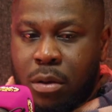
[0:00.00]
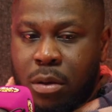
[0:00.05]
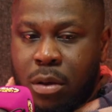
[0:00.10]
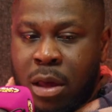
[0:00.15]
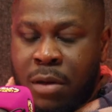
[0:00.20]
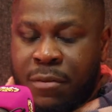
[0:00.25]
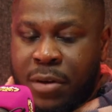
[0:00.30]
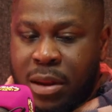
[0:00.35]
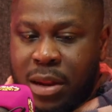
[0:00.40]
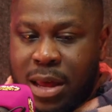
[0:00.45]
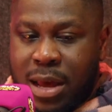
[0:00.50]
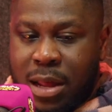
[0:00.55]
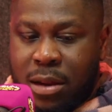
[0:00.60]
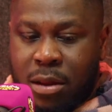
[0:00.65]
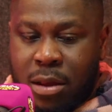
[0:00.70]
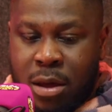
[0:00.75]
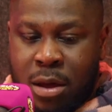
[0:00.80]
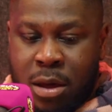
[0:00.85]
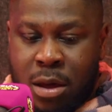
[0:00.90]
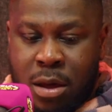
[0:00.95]
I've kind of had
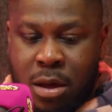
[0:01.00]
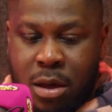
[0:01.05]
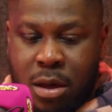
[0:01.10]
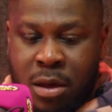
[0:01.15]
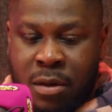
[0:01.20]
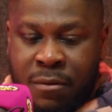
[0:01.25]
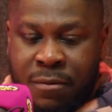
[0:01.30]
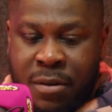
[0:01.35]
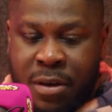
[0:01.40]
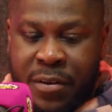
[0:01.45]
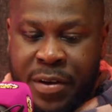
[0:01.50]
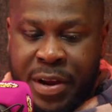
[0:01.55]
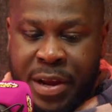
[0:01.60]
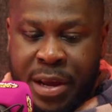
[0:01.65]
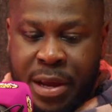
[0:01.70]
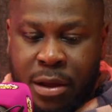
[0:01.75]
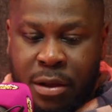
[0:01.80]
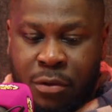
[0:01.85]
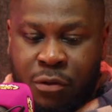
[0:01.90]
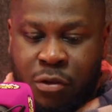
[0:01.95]
a
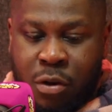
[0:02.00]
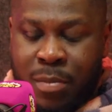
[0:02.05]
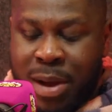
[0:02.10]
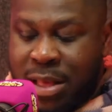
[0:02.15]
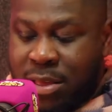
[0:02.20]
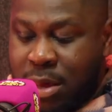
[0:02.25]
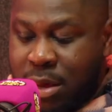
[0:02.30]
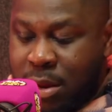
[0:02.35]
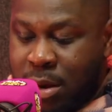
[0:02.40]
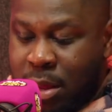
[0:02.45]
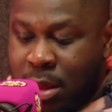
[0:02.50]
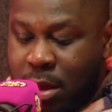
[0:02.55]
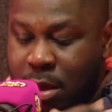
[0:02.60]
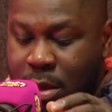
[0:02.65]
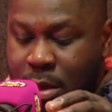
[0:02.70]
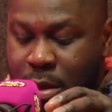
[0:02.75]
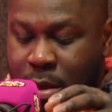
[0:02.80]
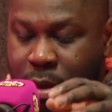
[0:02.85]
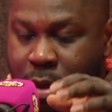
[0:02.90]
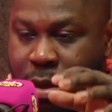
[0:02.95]
very traumatic
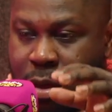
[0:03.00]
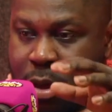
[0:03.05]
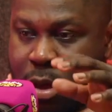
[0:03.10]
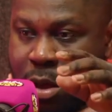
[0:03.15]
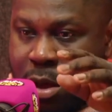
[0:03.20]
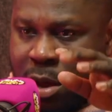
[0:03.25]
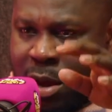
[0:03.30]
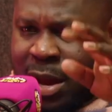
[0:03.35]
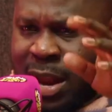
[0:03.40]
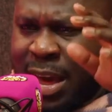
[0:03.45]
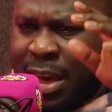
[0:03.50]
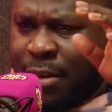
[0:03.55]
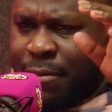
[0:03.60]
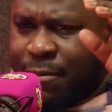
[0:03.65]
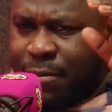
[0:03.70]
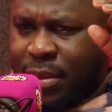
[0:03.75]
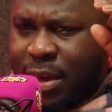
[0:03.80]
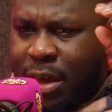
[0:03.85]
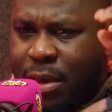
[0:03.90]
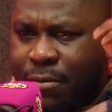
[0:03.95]
like
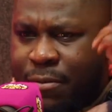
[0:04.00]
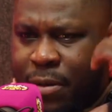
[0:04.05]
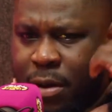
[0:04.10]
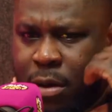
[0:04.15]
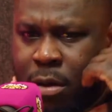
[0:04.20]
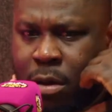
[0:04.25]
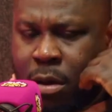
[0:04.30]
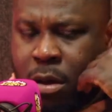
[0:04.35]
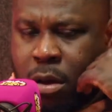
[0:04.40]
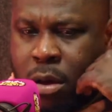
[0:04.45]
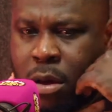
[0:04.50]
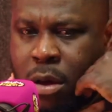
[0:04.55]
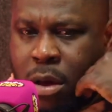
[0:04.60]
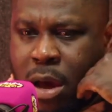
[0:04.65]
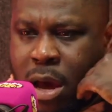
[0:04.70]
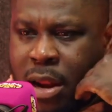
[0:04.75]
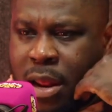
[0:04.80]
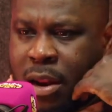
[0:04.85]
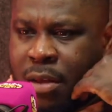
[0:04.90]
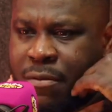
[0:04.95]
life type thing,
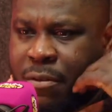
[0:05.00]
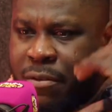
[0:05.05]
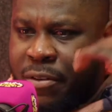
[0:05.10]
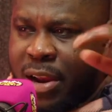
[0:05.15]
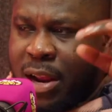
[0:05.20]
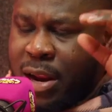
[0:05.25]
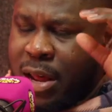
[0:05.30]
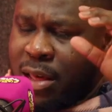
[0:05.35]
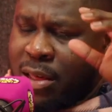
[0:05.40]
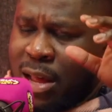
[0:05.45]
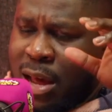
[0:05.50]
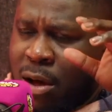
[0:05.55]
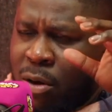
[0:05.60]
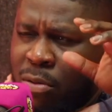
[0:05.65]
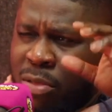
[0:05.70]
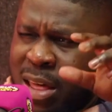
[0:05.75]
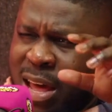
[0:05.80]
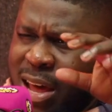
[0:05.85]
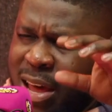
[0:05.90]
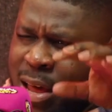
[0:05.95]
and I never realized how
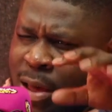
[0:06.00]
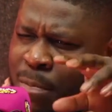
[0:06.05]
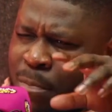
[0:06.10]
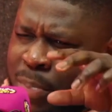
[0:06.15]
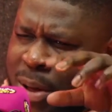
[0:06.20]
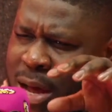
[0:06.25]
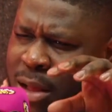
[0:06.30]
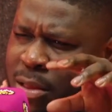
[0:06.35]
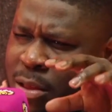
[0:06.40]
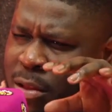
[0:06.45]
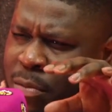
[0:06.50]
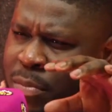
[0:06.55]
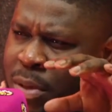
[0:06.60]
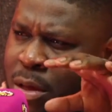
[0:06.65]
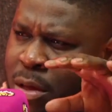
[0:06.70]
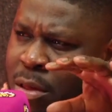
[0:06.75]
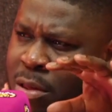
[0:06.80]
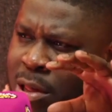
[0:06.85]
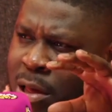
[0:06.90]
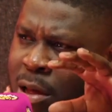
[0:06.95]
that impacted me
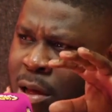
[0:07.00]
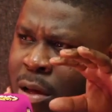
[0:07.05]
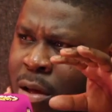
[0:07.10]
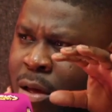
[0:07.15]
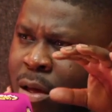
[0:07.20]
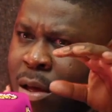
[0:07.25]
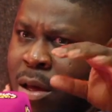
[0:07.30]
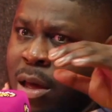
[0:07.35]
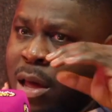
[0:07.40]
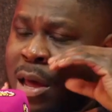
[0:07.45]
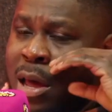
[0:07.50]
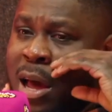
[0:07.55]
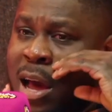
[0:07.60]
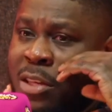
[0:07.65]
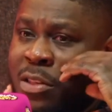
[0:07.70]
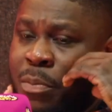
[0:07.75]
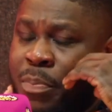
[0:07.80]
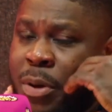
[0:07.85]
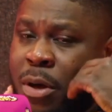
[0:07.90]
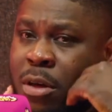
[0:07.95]
as a
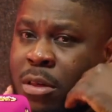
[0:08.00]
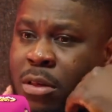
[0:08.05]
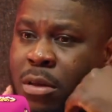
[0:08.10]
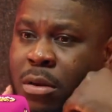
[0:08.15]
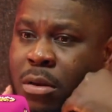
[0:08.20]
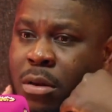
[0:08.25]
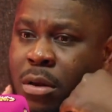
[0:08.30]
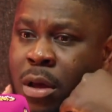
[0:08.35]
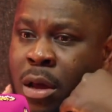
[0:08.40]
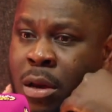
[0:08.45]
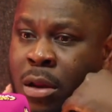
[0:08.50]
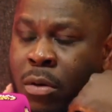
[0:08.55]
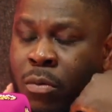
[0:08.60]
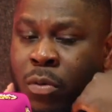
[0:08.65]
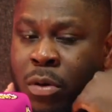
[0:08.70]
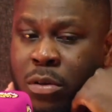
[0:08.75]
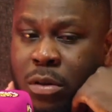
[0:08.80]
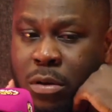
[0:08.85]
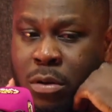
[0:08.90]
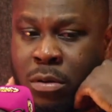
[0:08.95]
person. And it
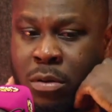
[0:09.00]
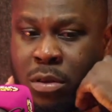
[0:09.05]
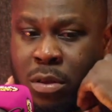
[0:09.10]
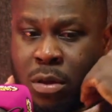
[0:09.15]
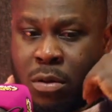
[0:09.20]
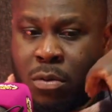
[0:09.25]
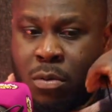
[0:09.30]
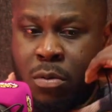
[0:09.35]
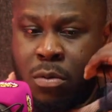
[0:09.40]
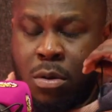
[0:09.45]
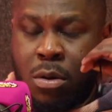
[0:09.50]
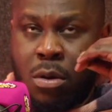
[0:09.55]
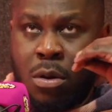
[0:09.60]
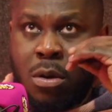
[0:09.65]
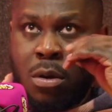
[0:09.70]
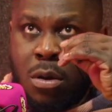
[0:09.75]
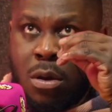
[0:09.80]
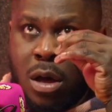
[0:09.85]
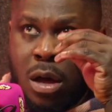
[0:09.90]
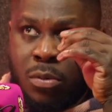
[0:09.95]
wasn't until
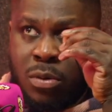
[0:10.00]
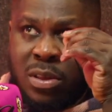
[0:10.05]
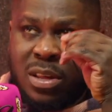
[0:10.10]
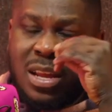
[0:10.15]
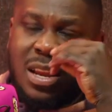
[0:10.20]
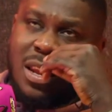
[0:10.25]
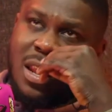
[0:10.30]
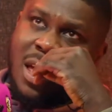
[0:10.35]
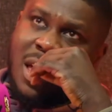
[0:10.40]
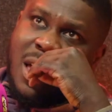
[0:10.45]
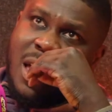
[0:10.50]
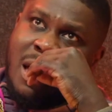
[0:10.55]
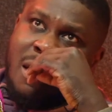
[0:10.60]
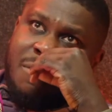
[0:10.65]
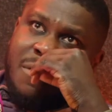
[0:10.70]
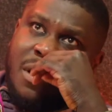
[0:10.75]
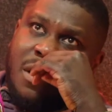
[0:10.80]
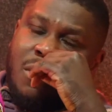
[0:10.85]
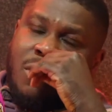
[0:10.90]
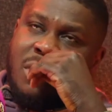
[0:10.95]
I was in air, I
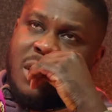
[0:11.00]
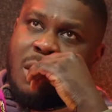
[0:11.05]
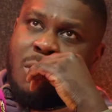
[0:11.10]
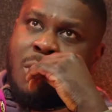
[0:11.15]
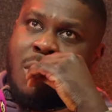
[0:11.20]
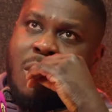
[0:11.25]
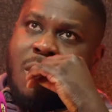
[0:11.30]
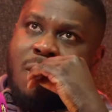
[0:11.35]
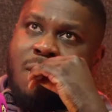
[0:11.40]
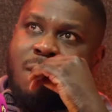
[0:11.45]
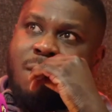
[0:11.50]
think I was like, what,